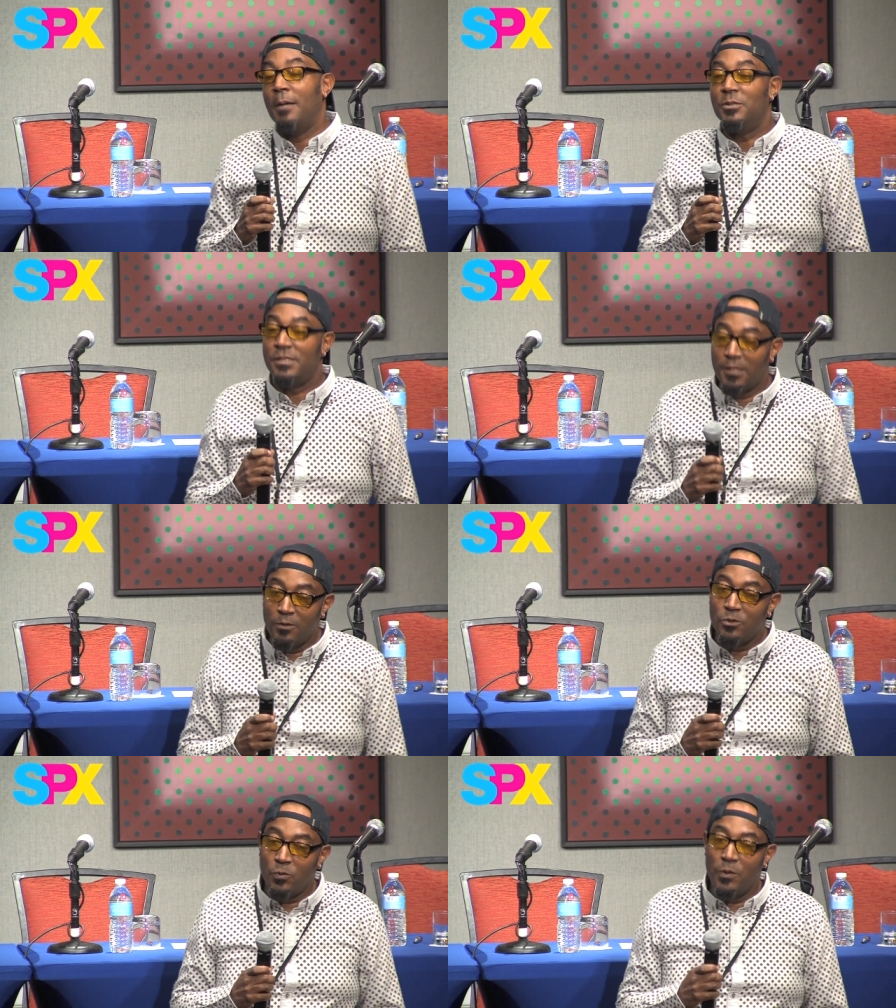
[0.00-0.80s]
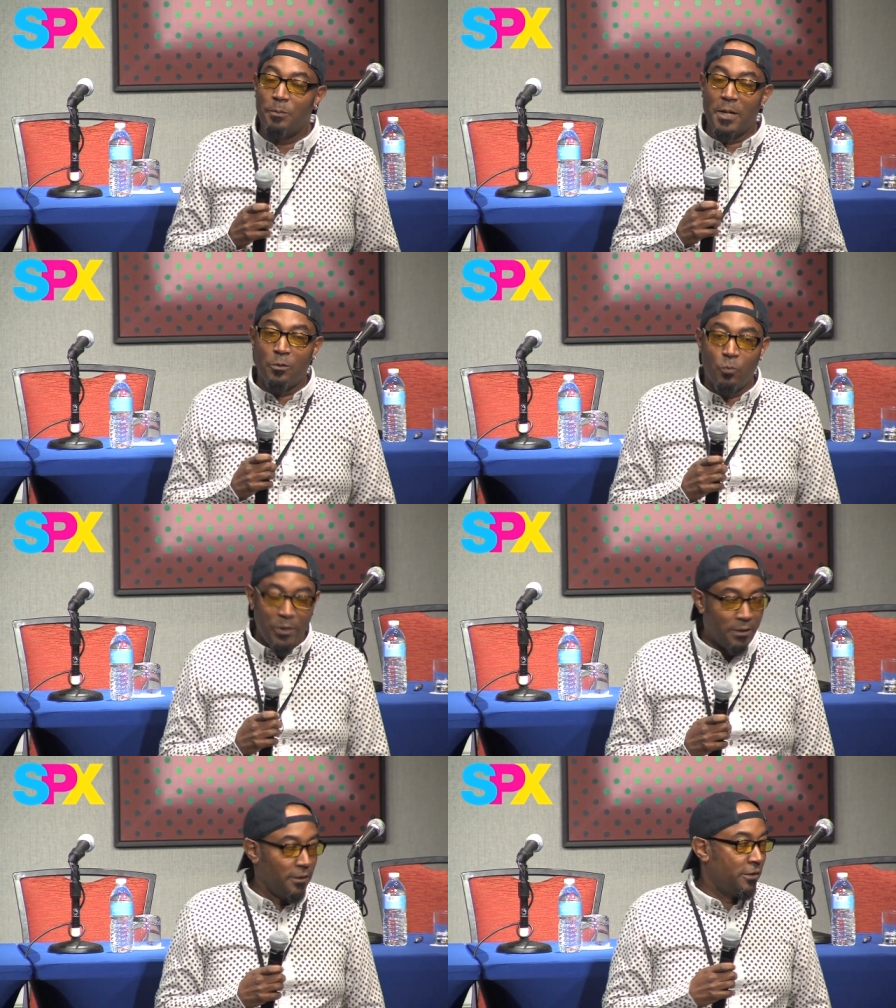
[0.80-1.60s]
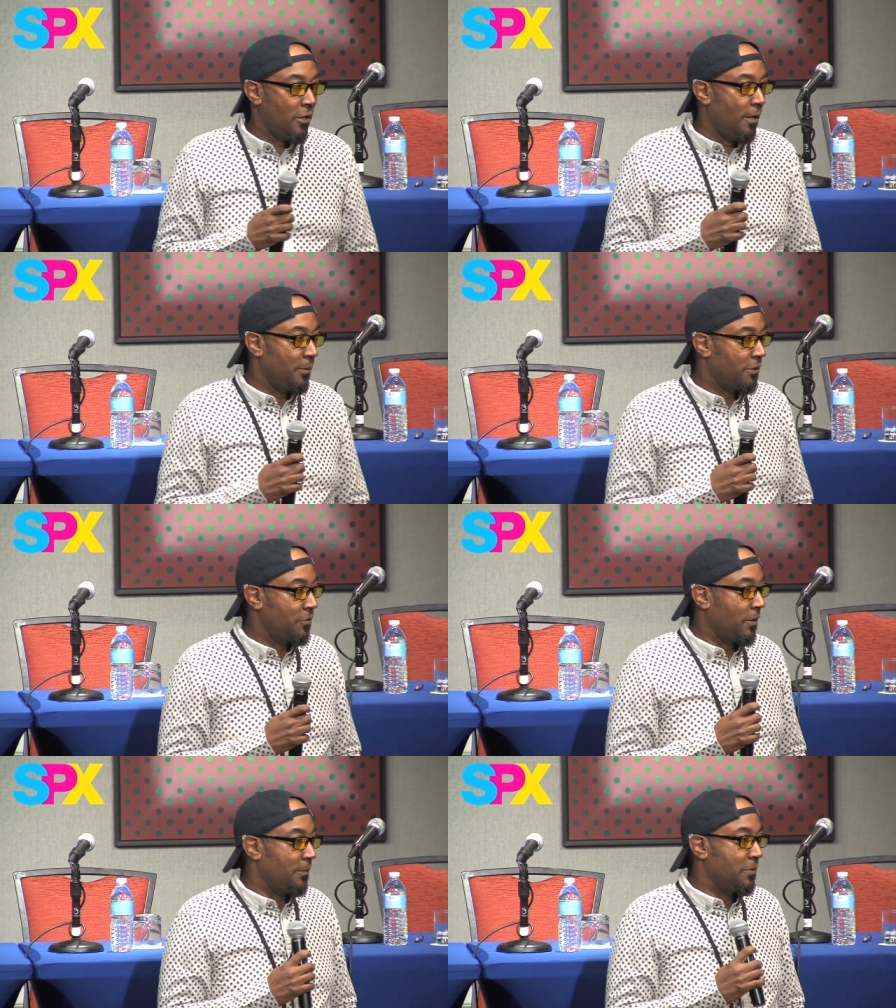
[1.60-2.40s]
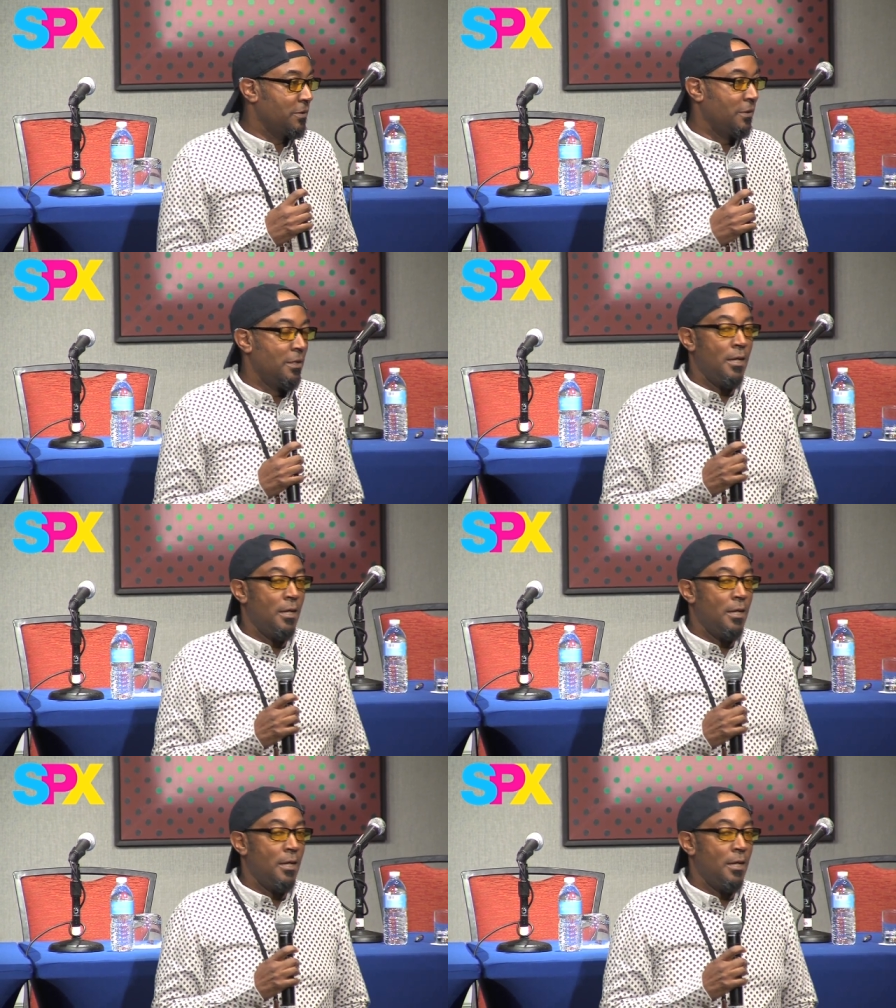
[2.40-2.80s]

still doing my weekly comic strips,